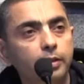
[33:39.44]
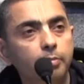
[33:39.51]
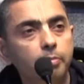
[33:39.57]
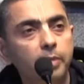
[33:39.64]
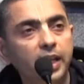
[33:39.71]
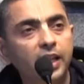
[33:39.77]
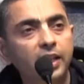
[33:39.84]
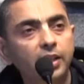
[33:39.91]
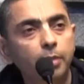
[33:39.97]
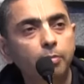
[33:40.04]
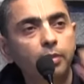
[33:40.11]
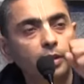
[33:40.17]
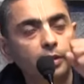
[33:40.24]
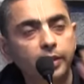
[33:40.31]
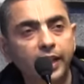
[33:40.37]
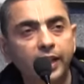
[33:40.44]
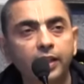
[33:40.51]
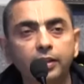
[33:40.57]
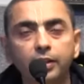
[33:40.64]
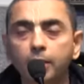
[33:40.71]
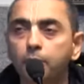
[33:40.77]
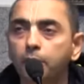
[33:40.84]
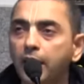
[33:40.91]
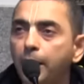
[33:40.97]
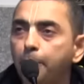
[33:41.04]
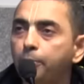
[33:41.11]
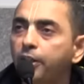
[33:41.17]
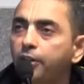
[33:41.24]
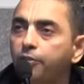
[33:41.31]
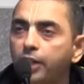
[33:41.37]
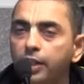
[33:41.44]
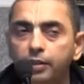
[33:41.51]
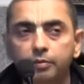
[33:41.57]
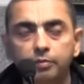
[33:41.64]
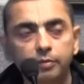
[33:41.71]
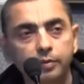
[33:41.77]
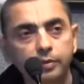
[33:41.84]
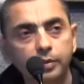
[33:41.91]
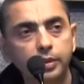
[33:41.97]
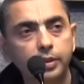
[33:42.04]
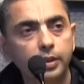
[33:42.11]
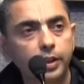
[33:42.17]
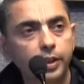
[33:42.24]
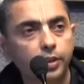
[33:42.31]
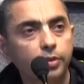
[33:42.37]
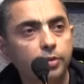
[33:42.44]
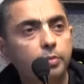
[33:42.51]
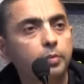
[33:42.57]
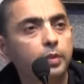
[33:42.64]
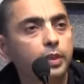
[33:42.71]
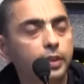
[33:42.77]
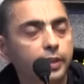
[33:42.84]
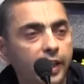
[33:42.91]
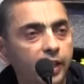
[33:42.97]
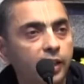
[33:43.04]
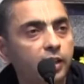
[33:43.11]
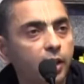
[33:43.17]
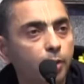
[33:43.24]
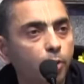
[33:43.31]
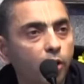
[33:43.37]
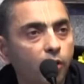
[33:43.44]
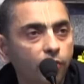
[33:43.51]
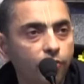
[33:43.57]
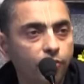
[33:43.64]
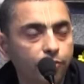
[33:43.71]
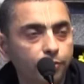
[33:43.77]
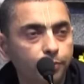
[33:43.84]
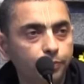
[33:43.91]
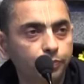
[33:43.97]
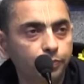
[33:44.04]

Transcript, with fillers: making them taking them captive and taking them off.